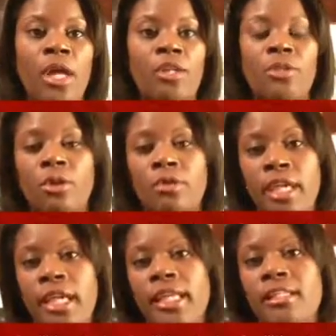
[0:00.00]
So don't
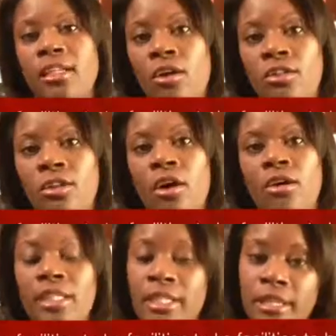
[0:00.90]
take it as a lost
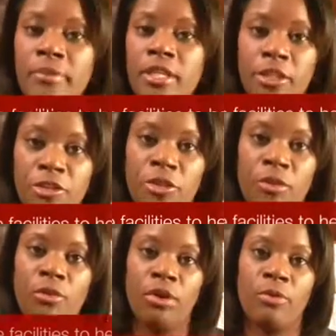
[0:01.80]
cause. It's something that you
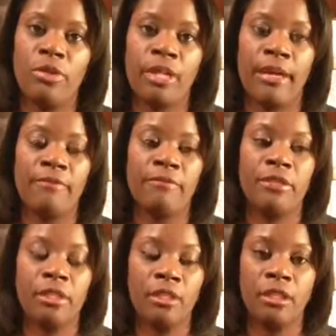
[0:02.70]
can work with that
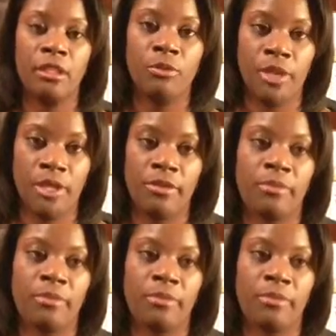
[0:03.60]
facility with.